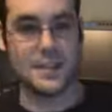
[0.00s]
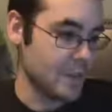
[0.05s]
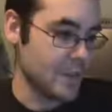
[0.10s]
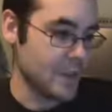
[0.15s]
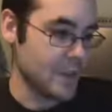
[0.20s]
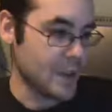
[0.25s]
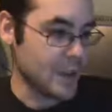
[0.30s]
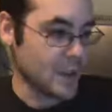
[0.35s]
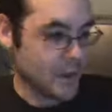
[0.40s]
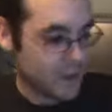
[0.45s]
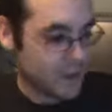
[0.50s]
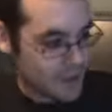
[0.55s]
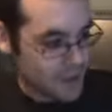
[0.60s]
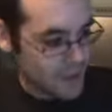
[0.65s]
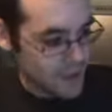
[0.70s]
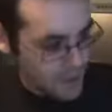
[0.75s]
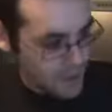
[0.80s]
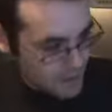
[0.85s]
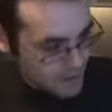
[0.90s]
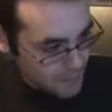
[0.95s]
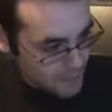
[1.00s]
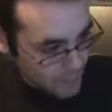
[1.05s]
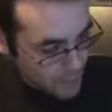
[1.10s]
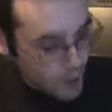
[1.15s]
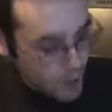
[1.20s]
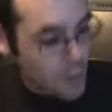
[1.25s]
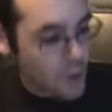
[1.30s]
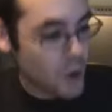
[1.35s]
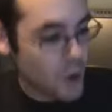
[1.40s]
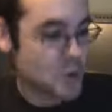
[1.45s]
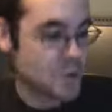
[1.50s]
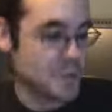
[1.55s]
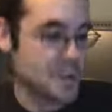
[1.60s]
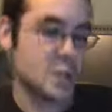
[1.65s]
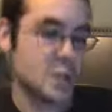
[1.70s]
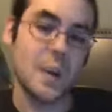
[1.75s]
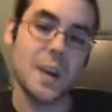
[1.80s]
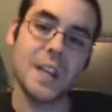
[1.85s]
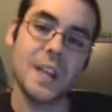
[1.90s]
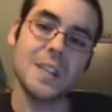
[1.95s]
The the promos
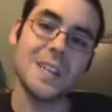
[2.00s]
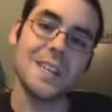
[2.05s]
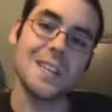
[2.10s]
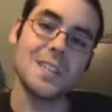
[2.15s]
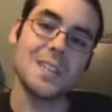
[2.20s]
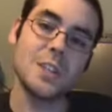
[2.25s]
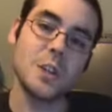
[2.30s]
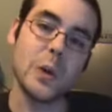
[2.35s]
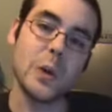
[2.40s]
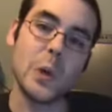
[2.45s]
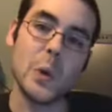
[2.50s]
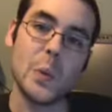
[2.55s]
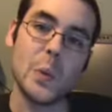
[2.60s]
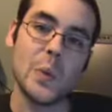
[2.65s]
between these two,